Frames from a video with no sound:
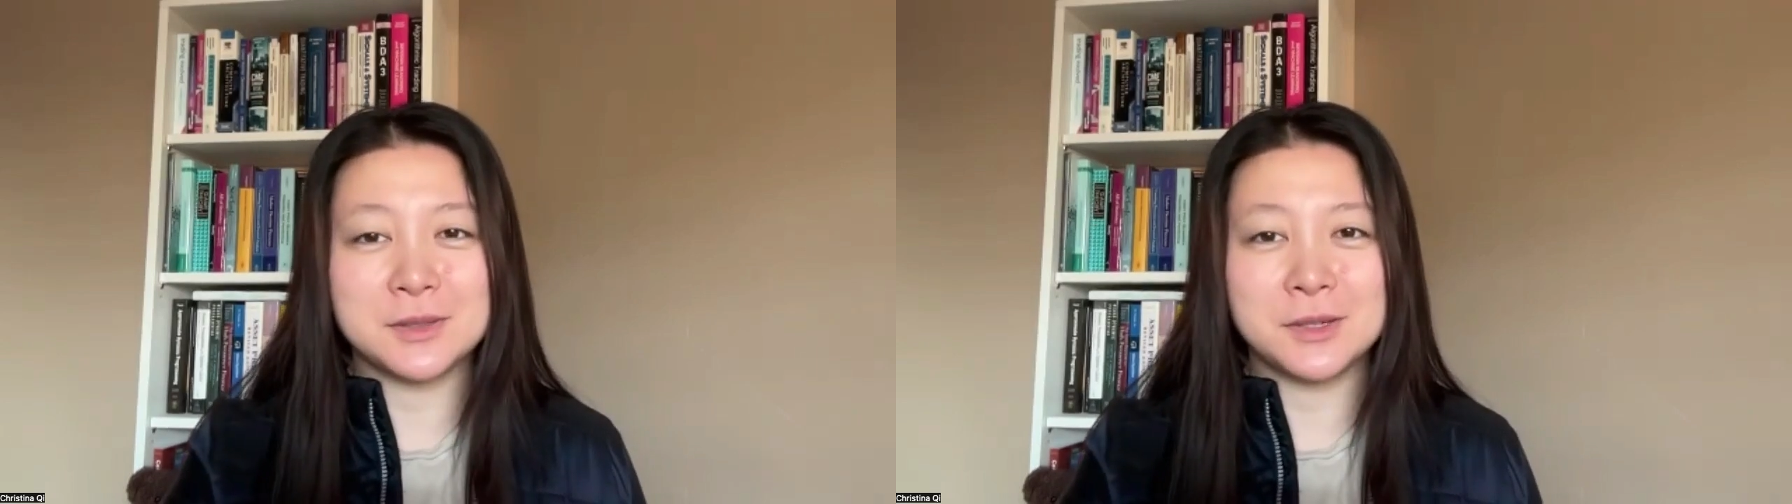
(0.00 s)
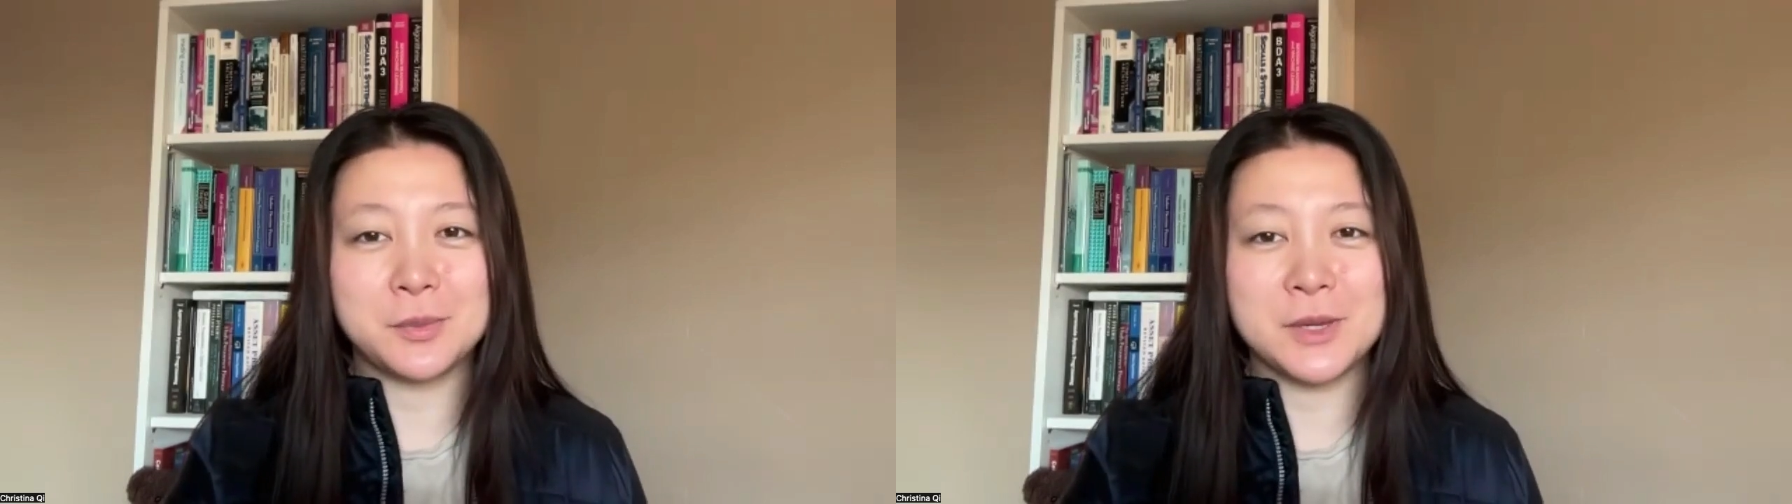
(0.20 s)

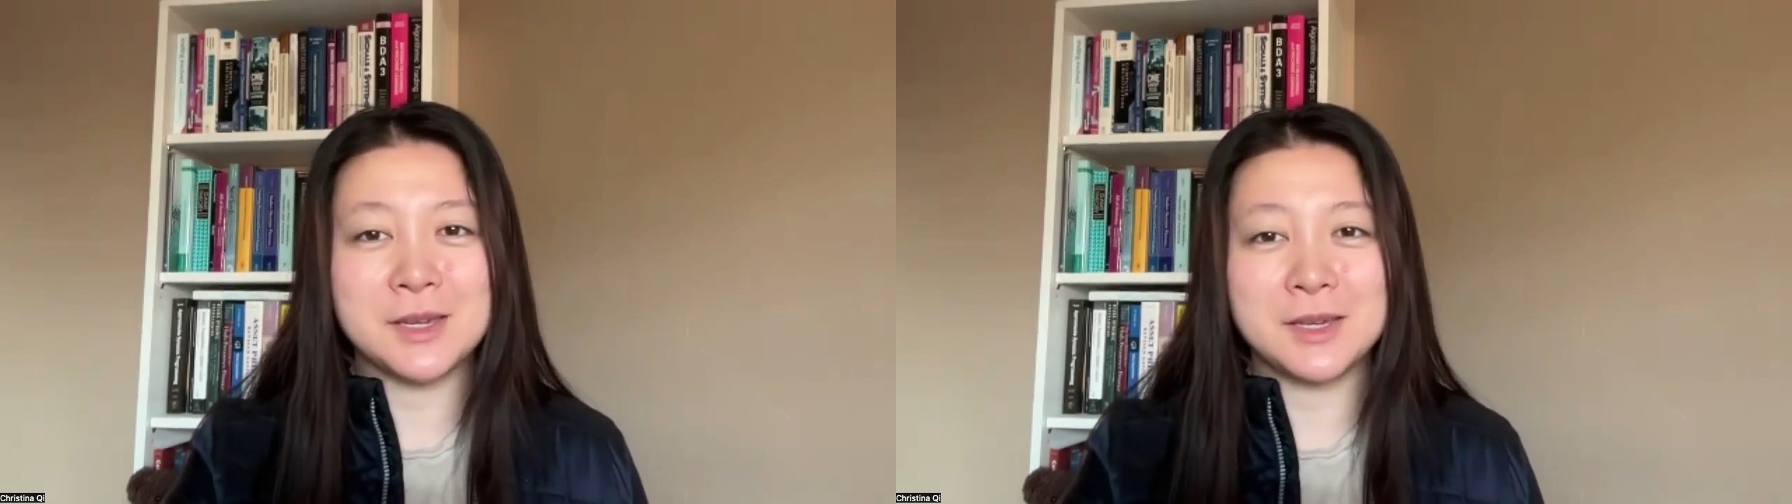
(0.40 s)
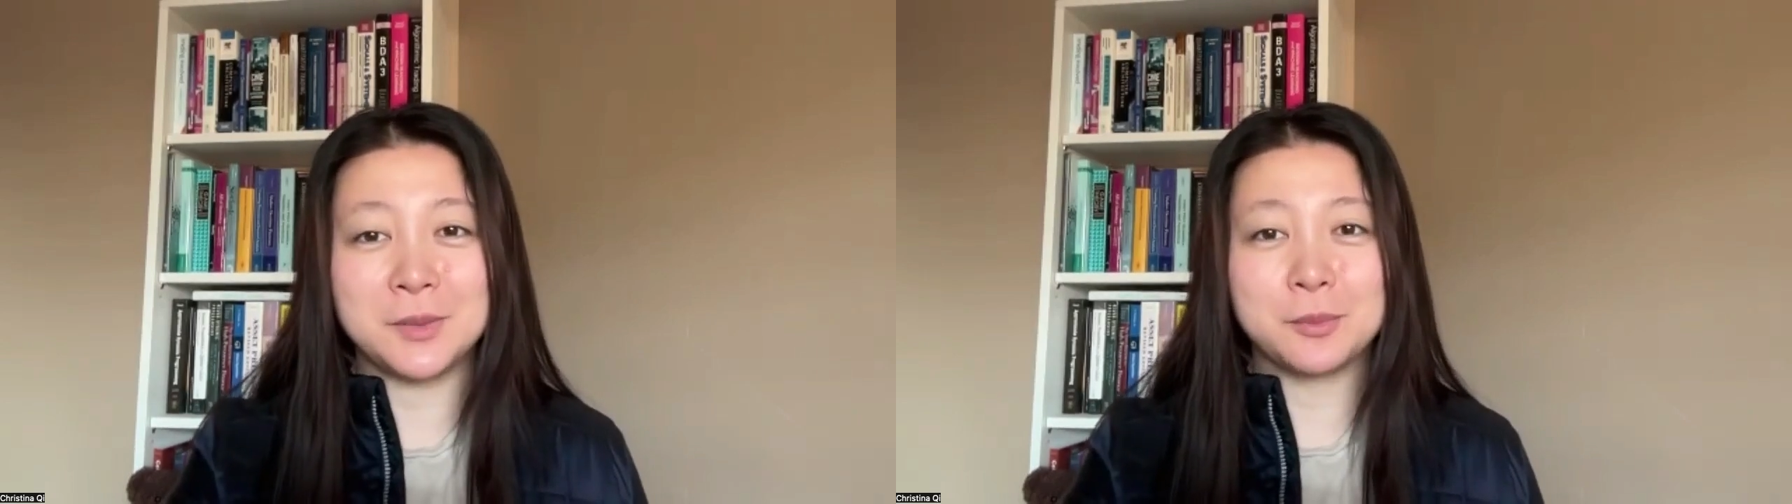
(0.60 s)

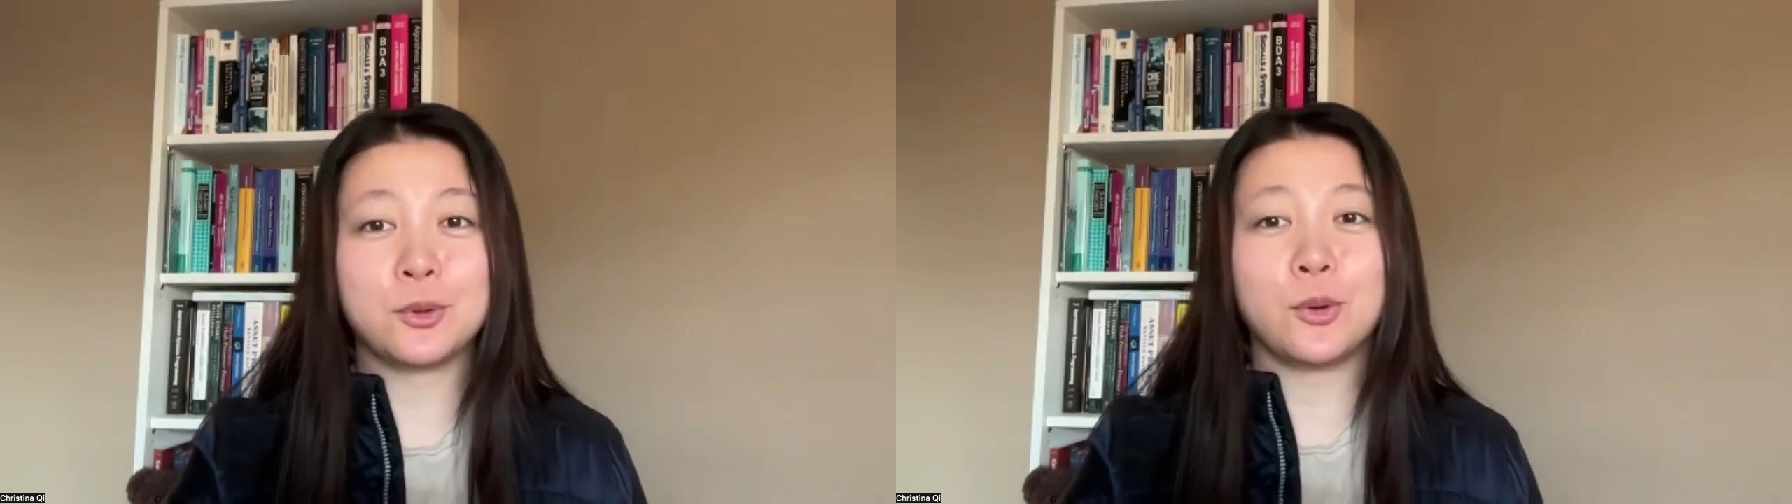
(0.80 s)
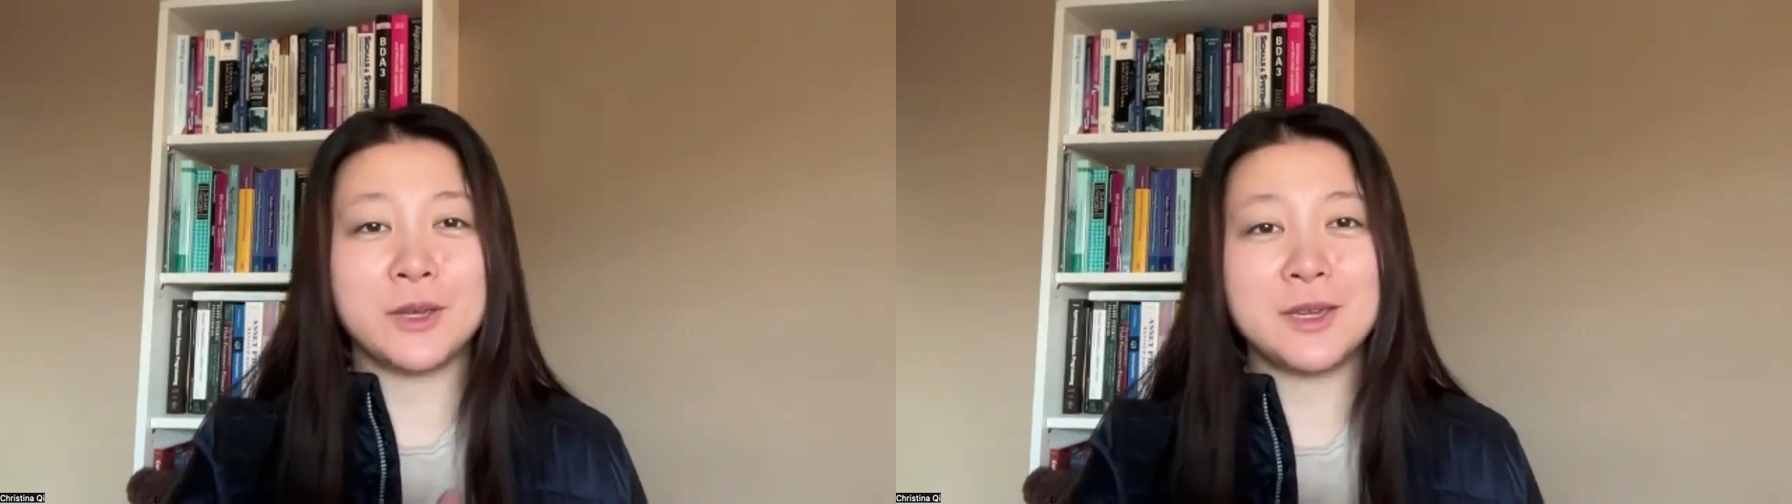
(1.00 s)
being an
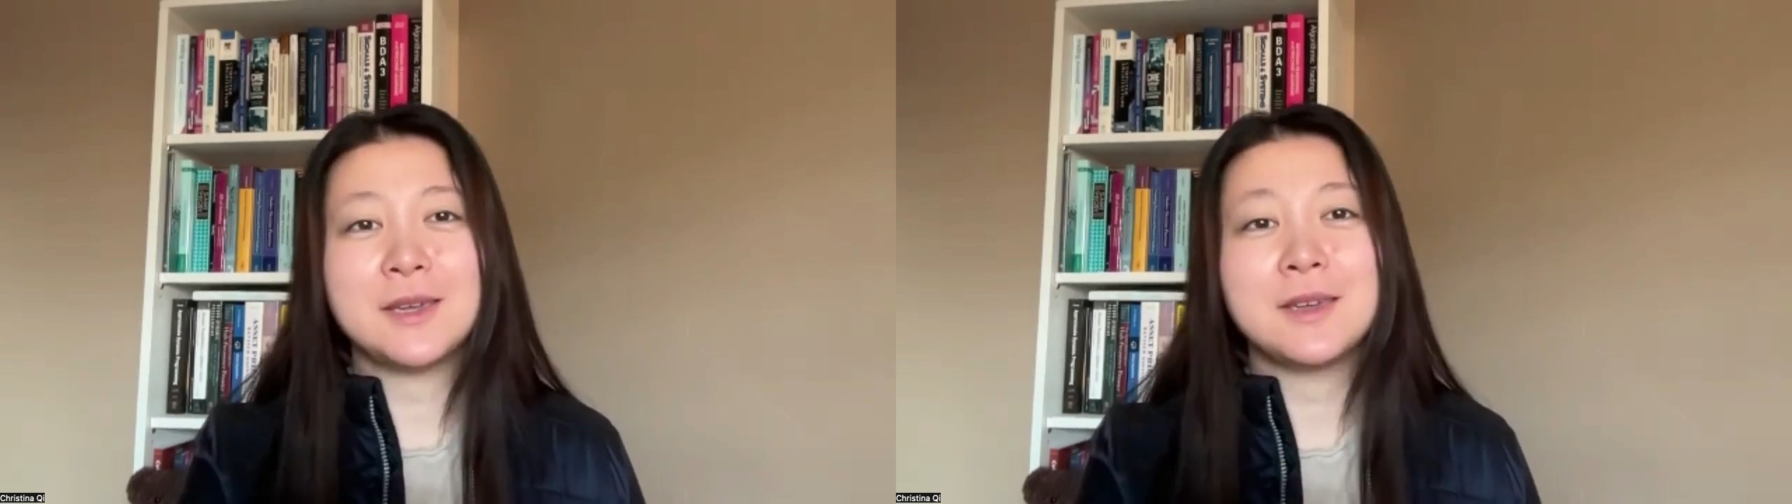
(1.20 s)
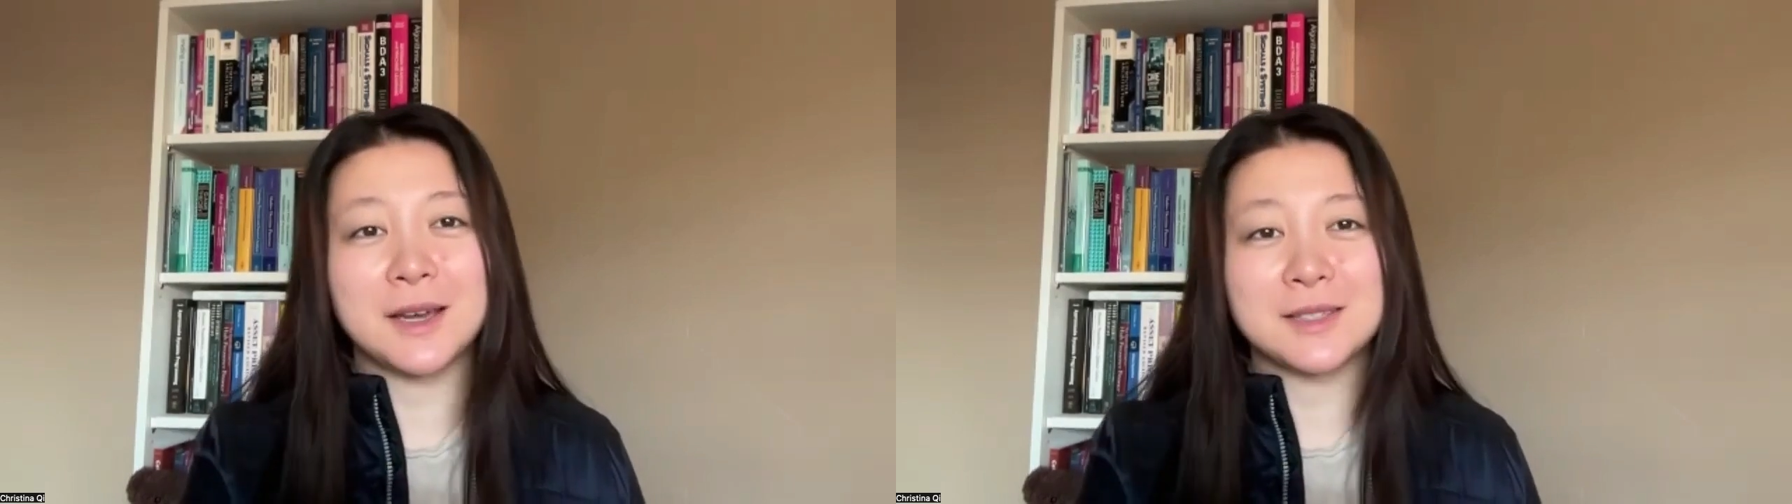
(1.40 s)

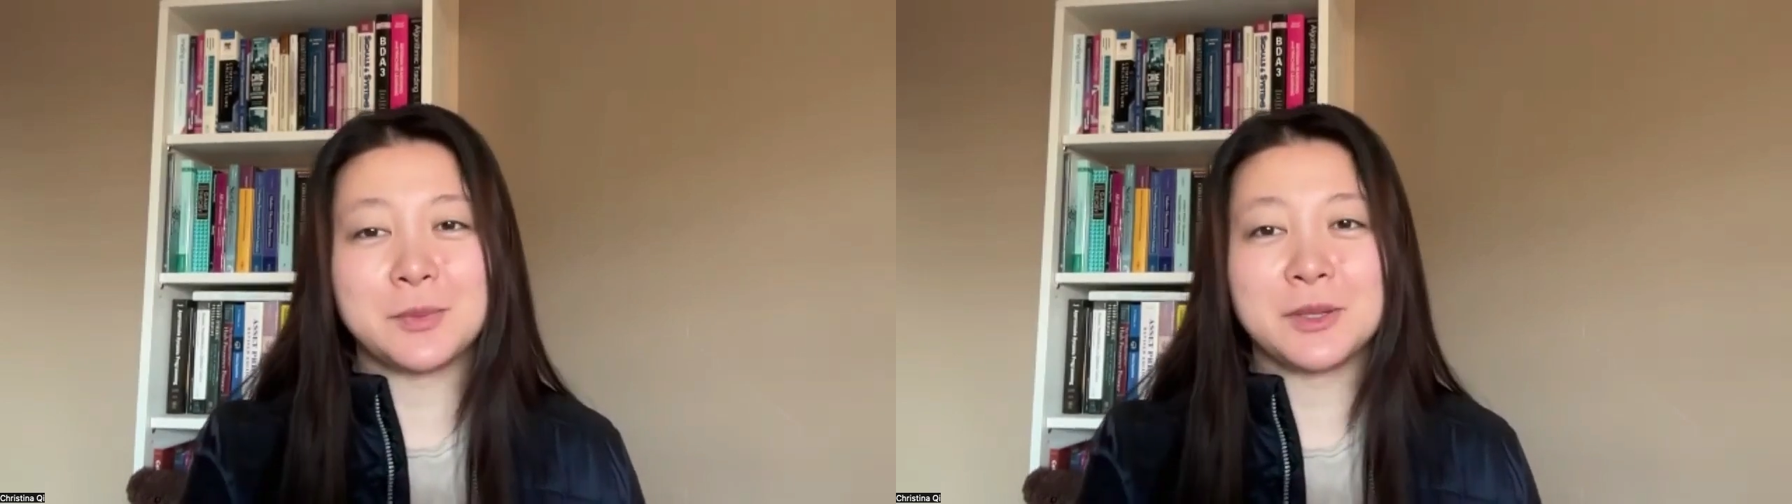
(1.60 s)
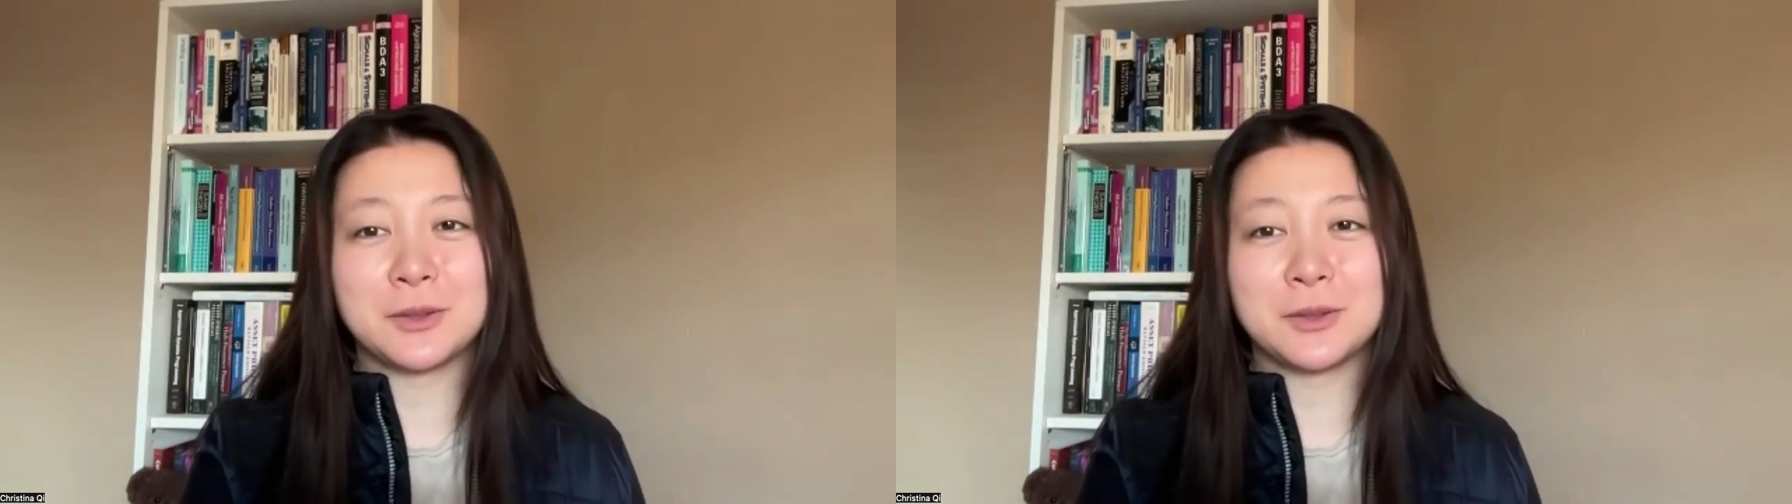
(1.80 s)
employee at some of